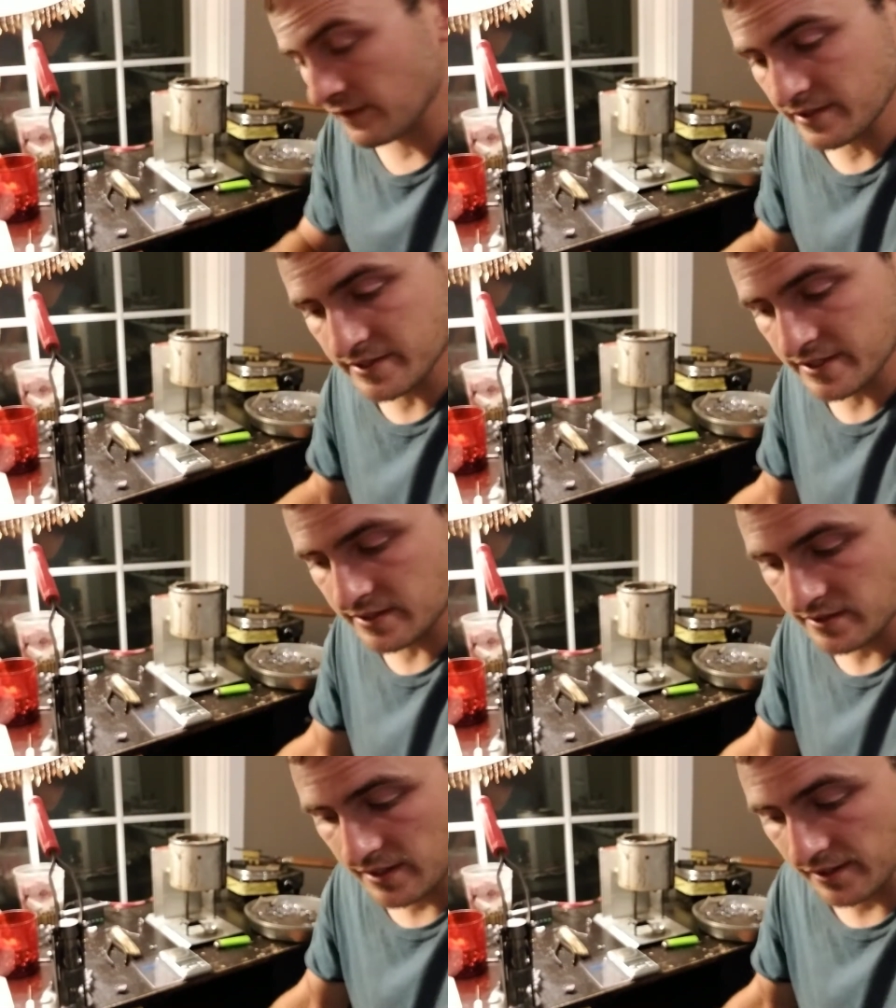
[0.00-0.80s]

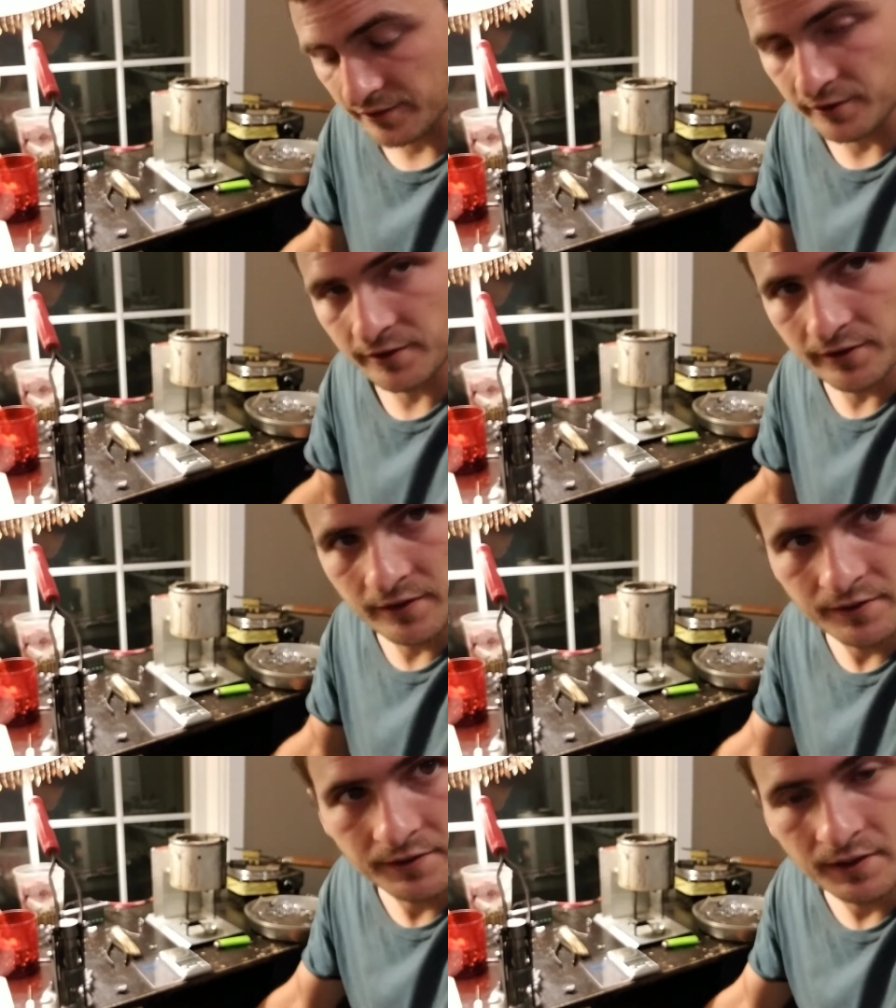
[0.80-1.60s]
any at all.
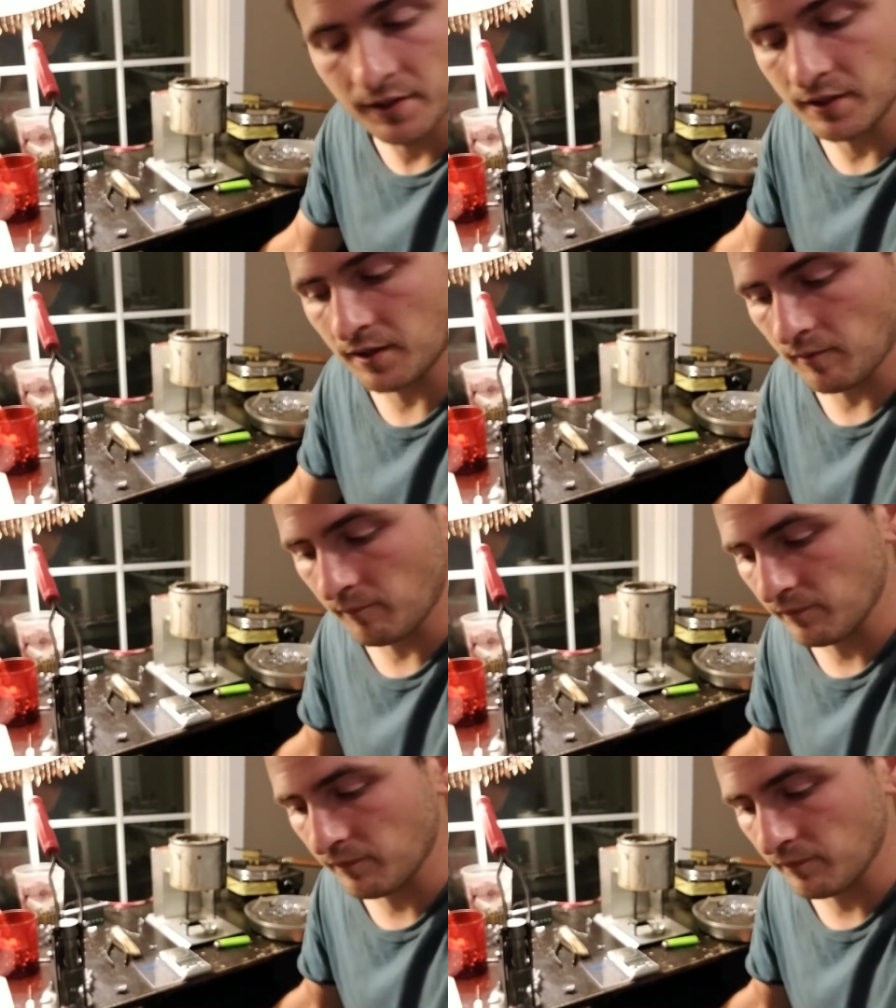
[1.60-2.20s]
Um,